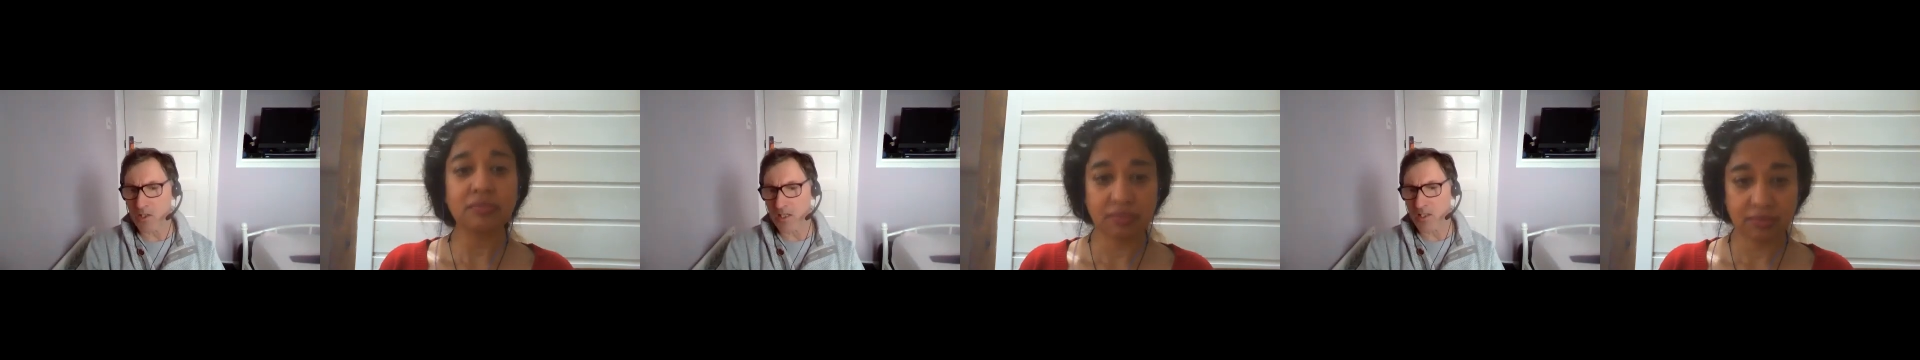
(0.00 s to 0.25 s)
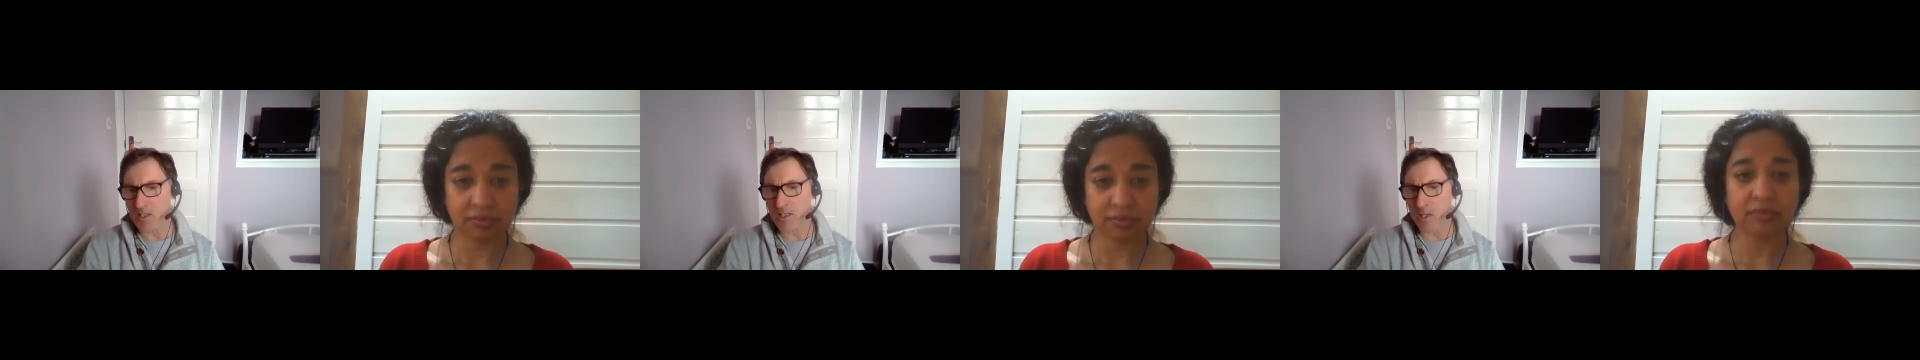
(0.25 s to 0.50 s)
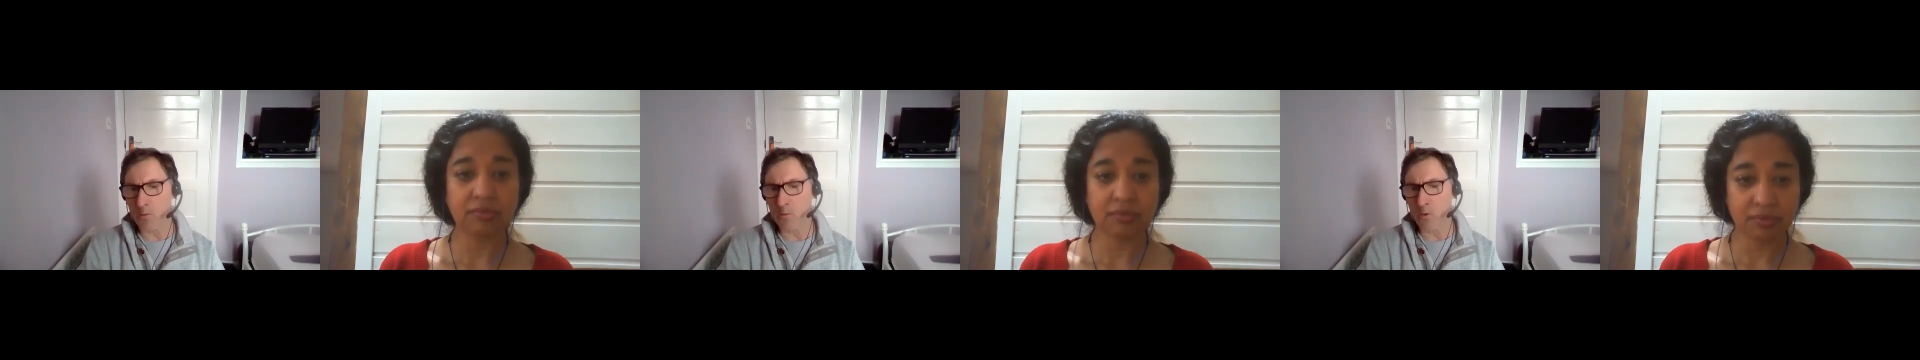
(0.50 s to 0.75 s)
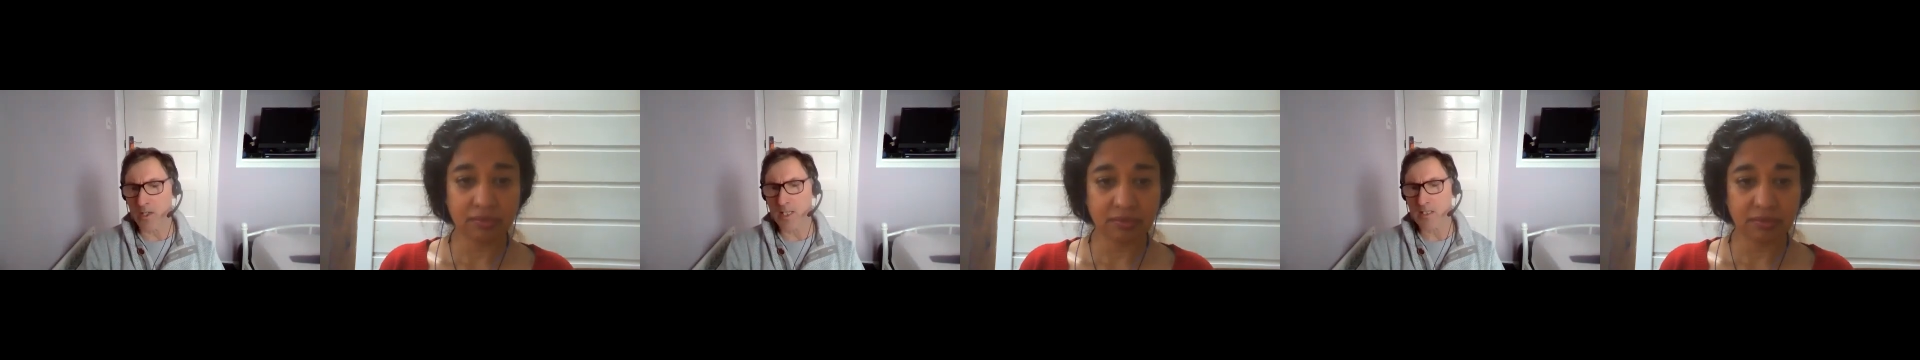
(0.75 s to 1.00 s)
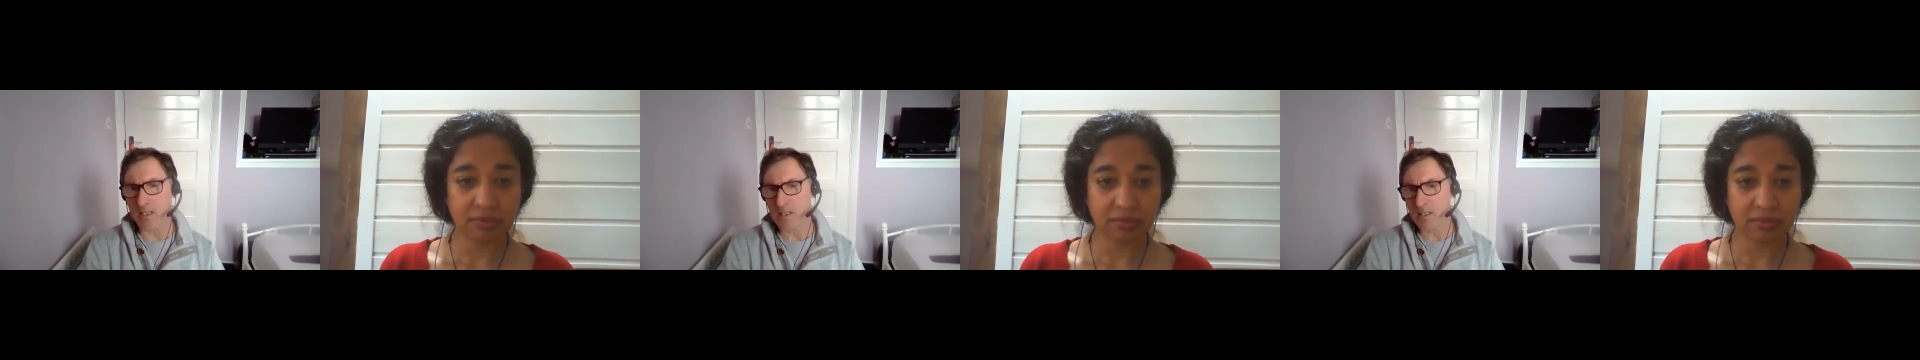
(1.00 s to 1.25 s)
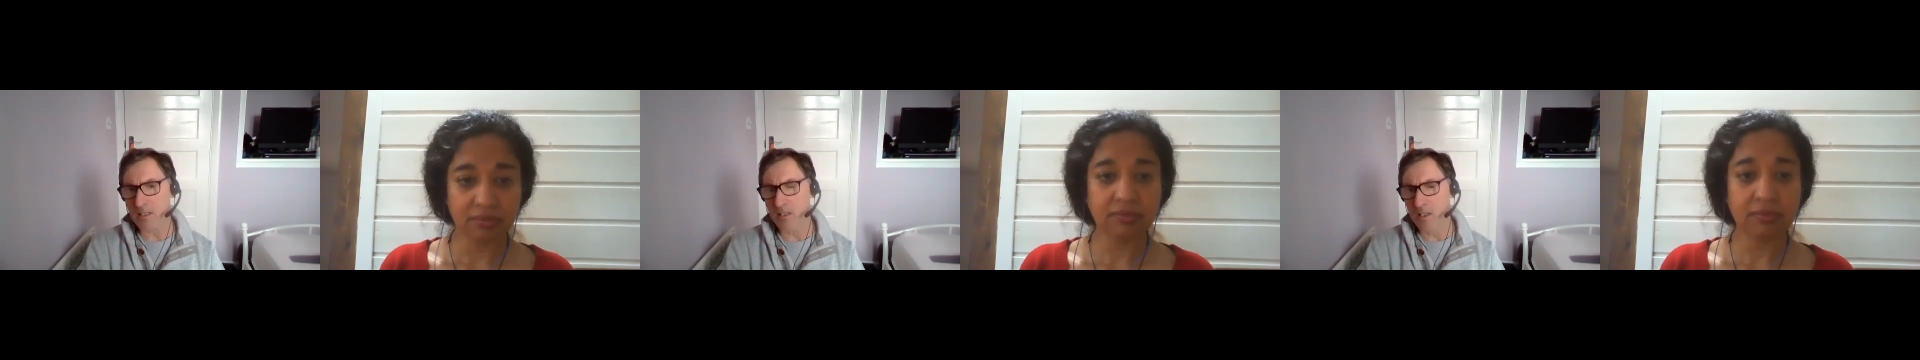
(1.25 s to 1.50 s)
Speaker 1: I just say, well, what is
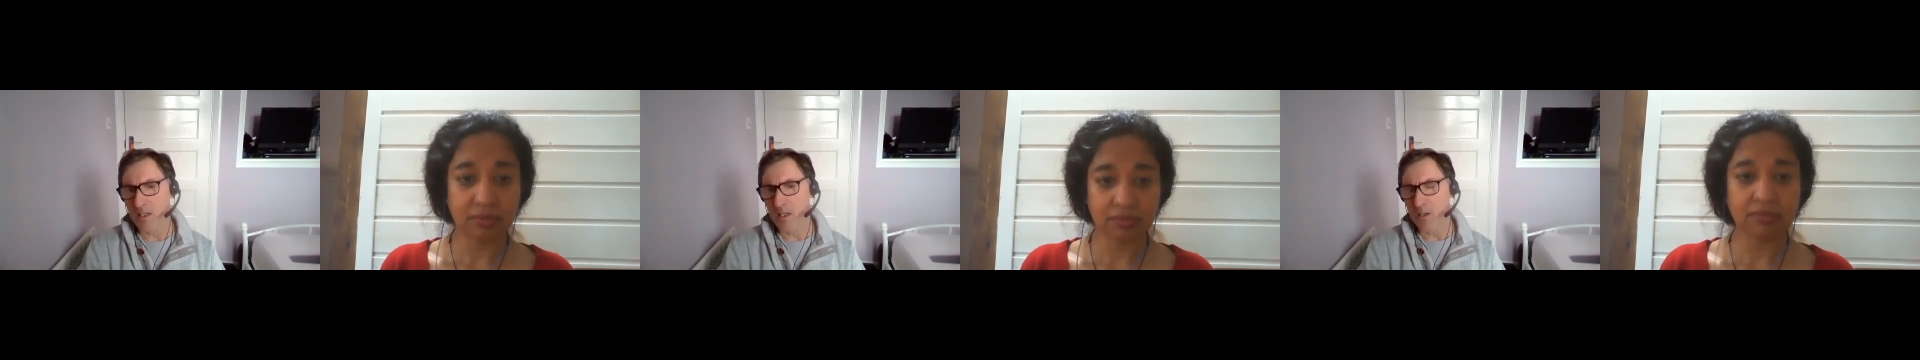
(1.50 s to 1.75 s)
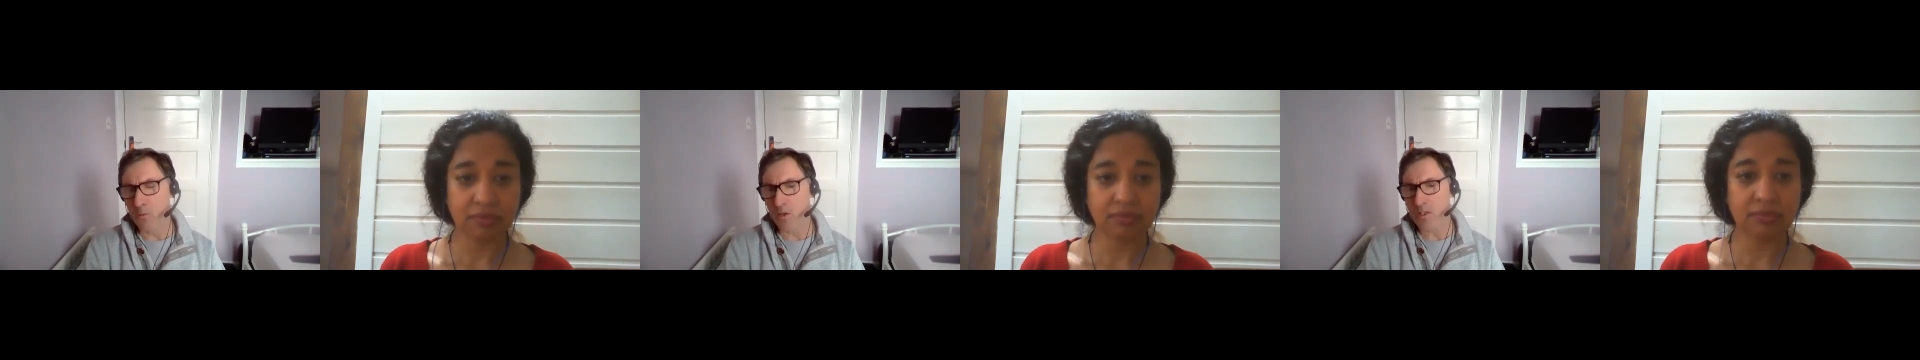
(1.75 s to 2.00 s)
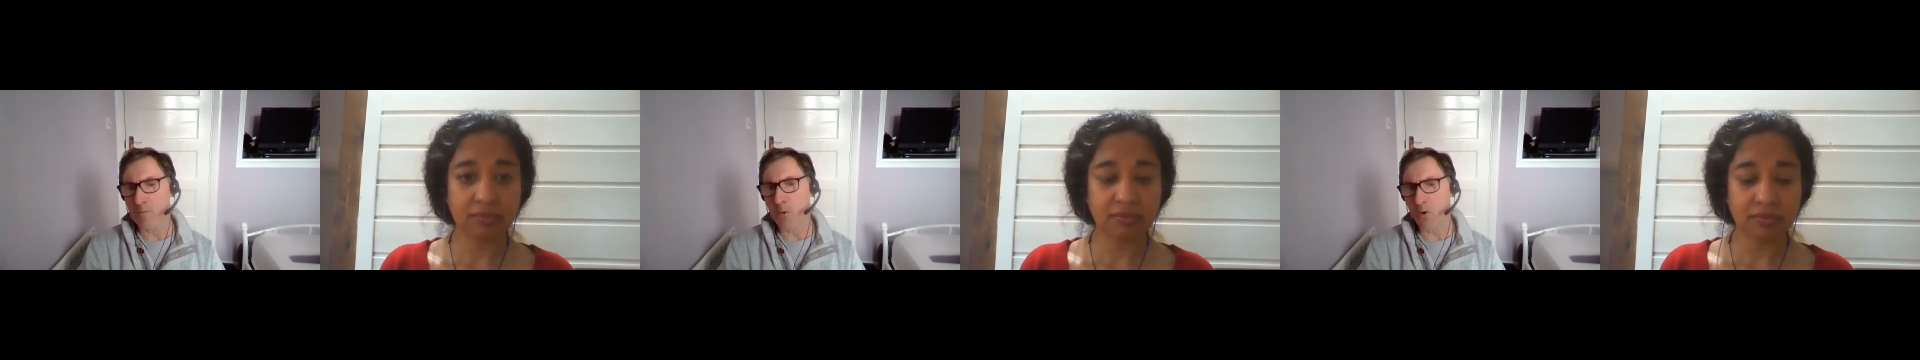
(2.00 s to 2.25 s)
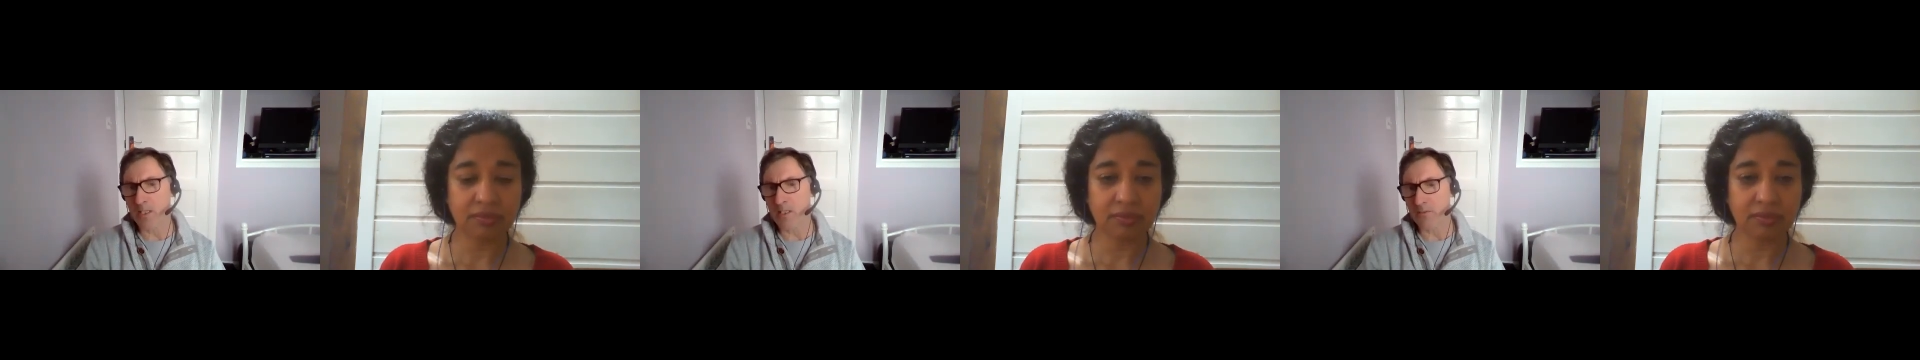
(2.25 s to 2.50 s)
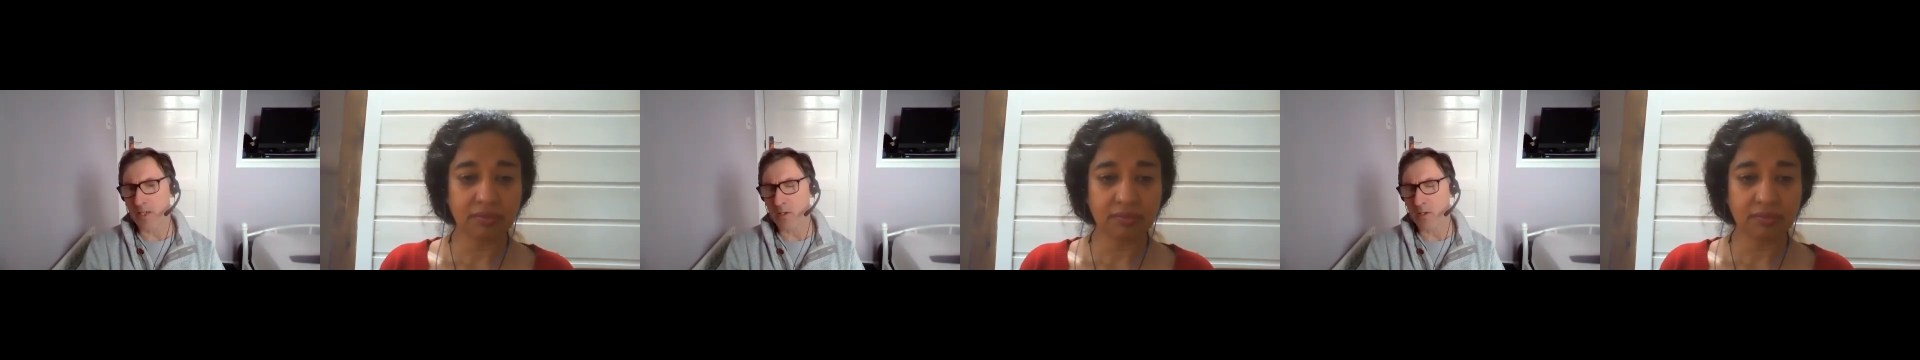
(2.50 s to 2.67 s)
this? What's the point of it?